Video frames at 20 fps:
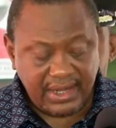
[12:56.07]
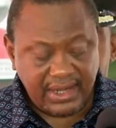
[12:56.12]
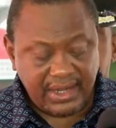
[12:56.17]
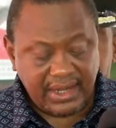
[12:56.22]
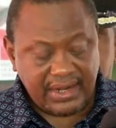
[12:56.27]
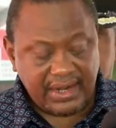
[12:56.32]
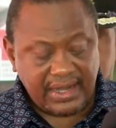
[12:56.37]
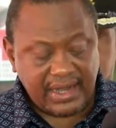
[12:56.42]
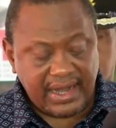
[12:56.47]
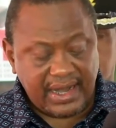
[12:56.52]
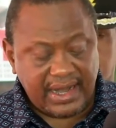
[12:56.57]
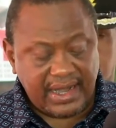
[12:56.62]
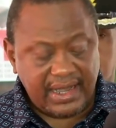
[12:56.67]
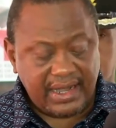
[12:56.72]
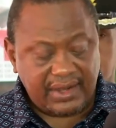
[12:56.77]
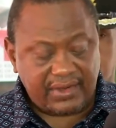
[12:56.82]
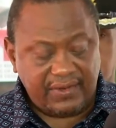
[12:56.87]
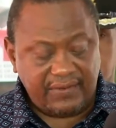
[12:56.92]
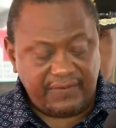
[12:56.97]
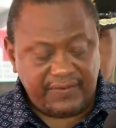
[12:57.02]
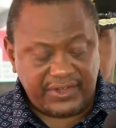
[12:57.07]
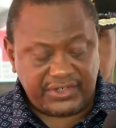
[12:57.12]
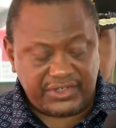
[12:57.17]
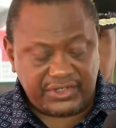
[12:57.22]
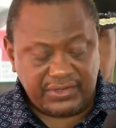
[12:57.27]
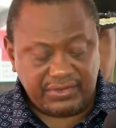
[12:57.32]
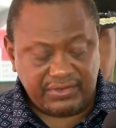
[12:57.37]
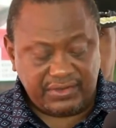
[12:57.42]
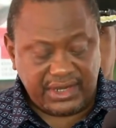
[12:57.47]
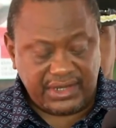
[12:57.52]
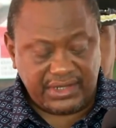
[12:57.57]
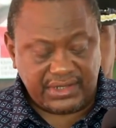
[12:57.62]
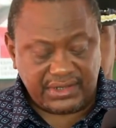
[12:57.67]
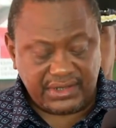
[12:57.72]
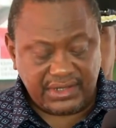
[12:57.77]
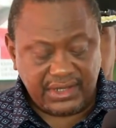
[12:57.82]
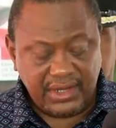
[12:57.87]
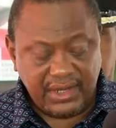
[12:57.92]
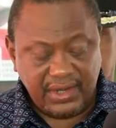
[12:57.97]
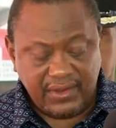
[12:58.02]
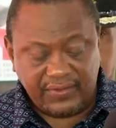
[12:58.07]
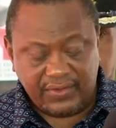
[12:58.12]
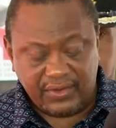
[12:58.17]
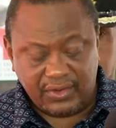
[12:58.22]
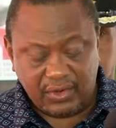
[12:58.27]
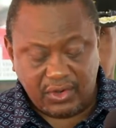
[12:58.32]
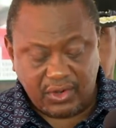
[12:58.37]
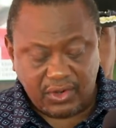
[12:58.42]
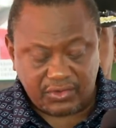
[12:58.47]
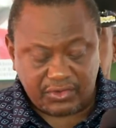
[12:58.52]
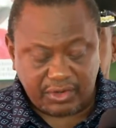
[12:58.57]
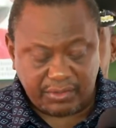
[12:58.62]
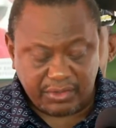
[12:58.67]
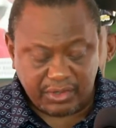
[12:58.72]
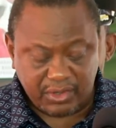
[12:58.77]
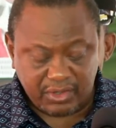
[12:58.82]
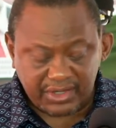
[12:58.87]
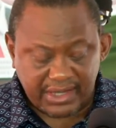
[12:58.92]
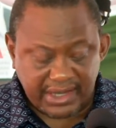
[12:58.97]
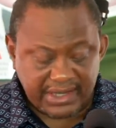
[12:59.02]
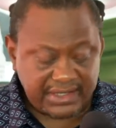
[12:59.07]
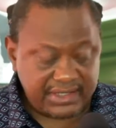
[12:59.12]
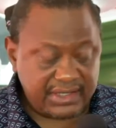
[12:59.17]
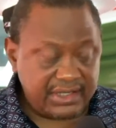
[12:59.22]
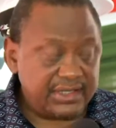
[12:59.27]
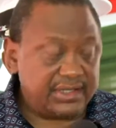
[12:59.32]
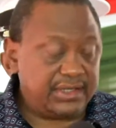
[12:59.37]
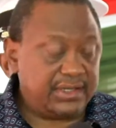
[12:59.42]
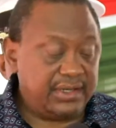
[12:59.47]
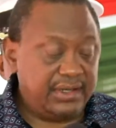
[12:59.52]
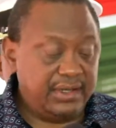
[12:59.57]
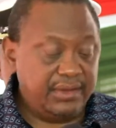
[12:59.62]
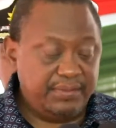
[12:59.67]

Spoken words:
and a higher conviction rate for all criminal cases